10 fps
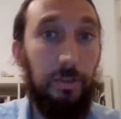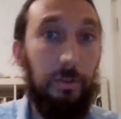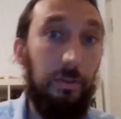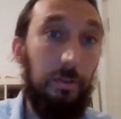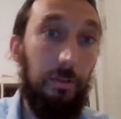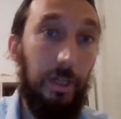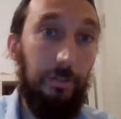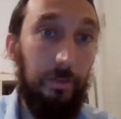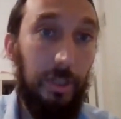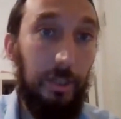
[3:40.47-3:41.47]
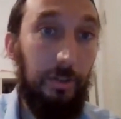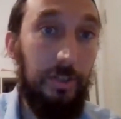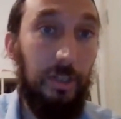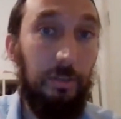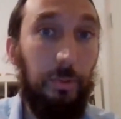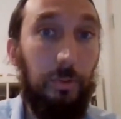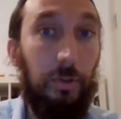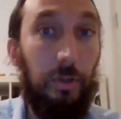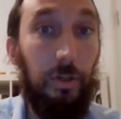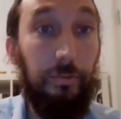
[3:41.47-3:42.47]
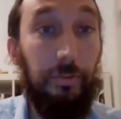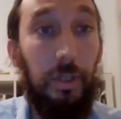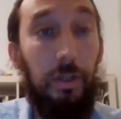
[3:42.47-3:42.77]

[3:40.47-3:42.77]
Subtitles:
So you have here a clear example of